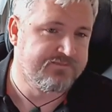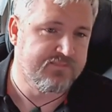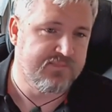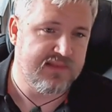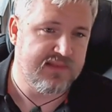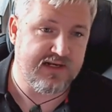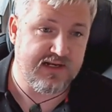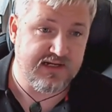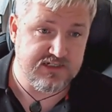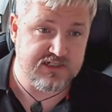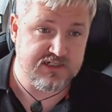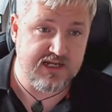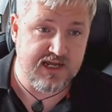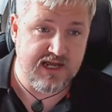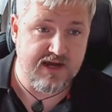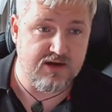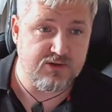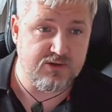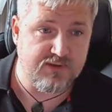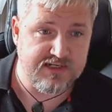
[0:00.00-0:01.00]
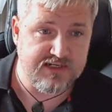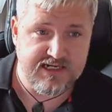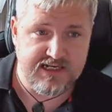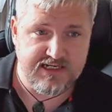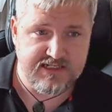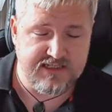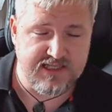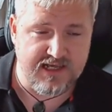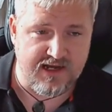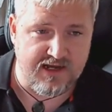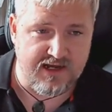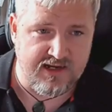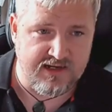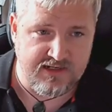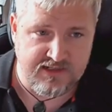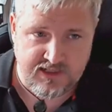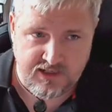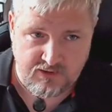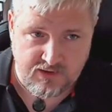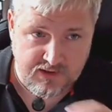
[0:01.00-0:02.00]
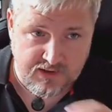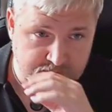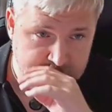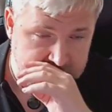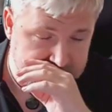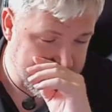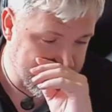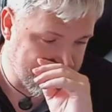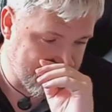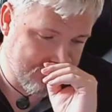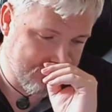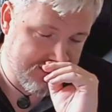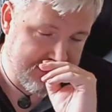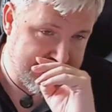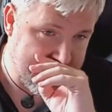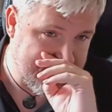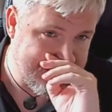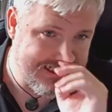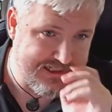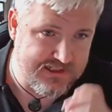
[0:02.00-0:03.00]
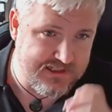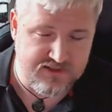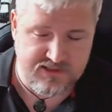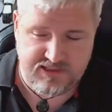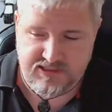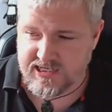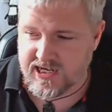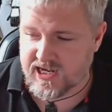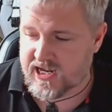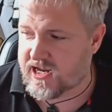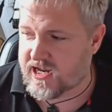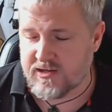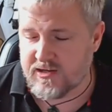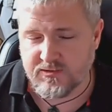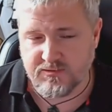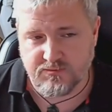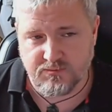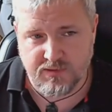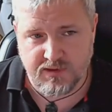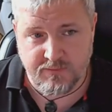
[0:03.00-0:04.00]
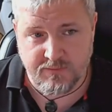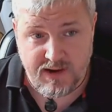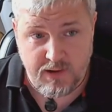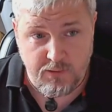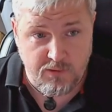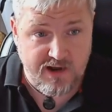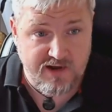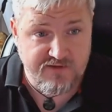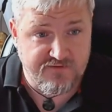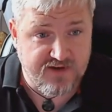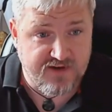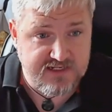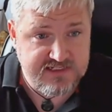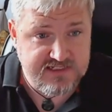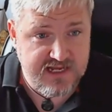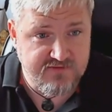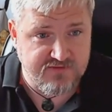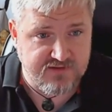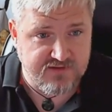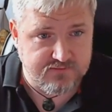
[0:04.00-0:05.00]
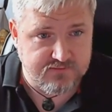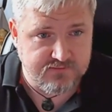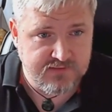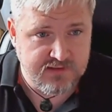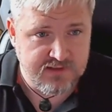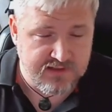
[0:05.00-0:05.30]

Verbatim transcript: that actually how do i test that and you know i was presenting the other day about Wi-Fi seven